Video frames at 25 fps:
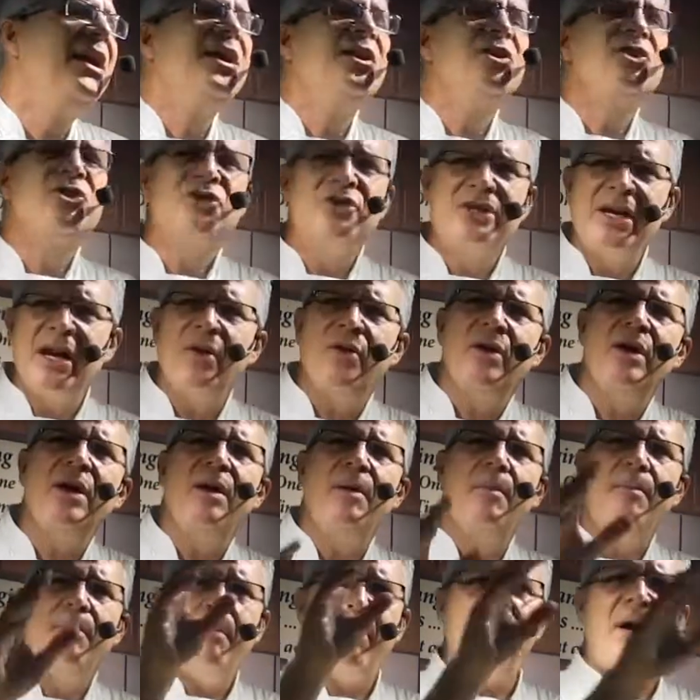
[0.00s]

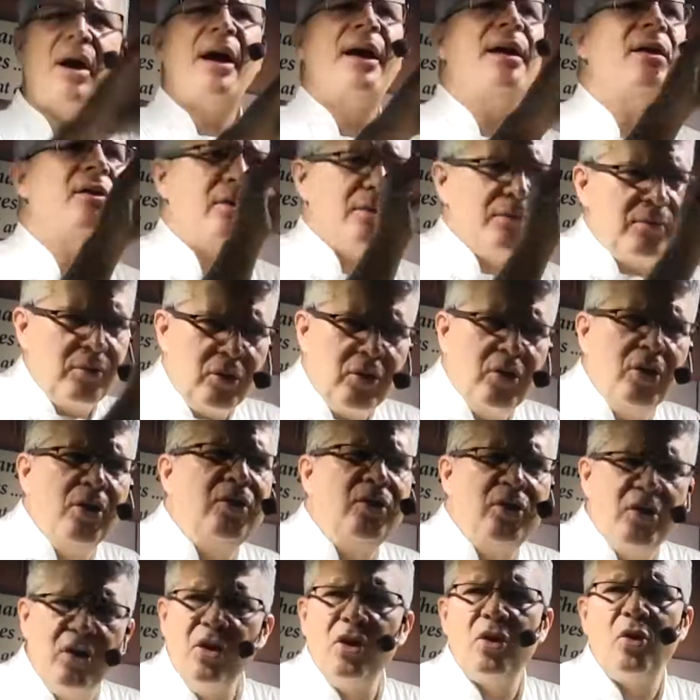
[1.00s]
Sarah bought good
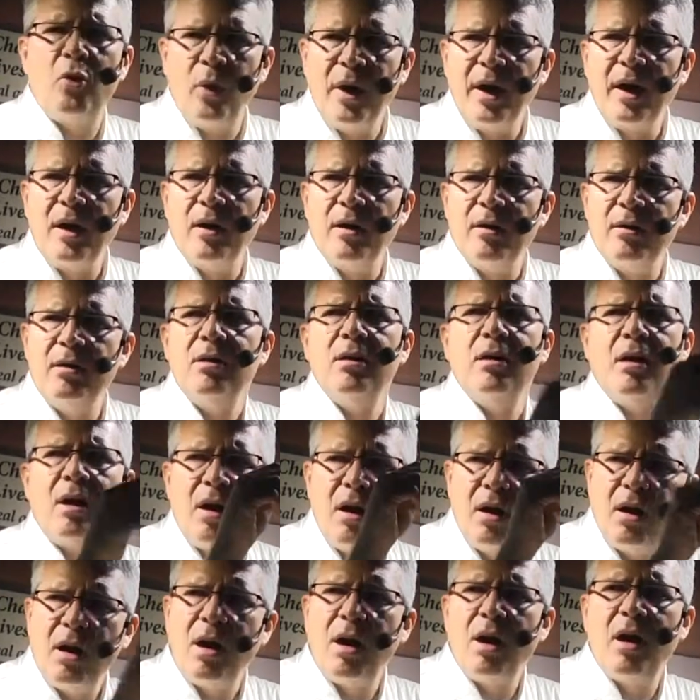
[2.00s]
cookware,
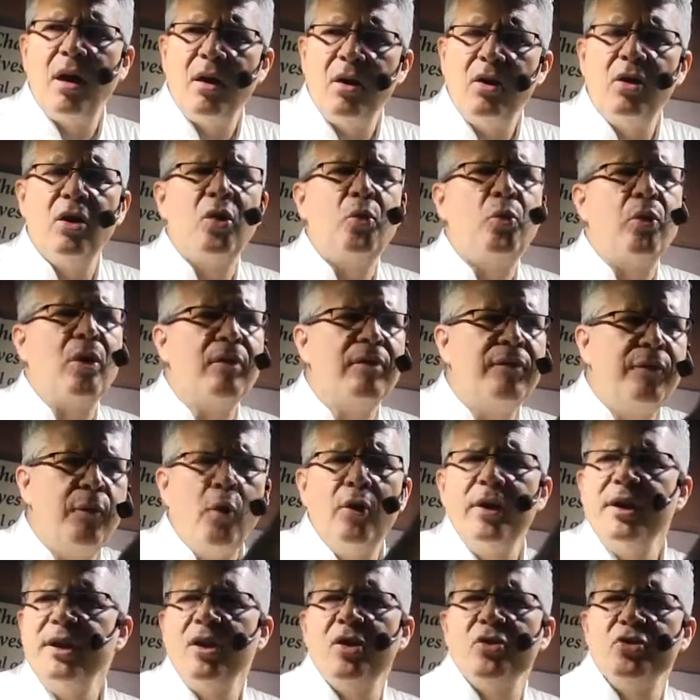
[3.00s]
our cookware,
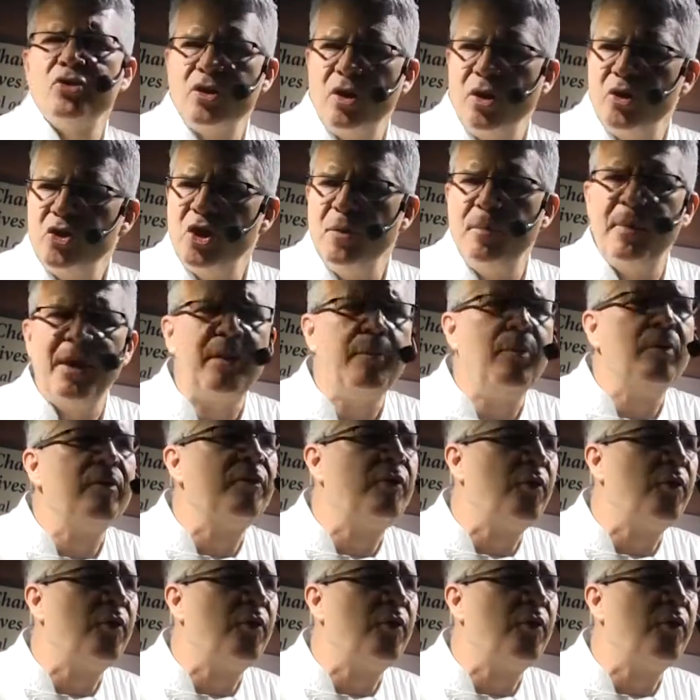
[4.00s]
40 years ago. She paid about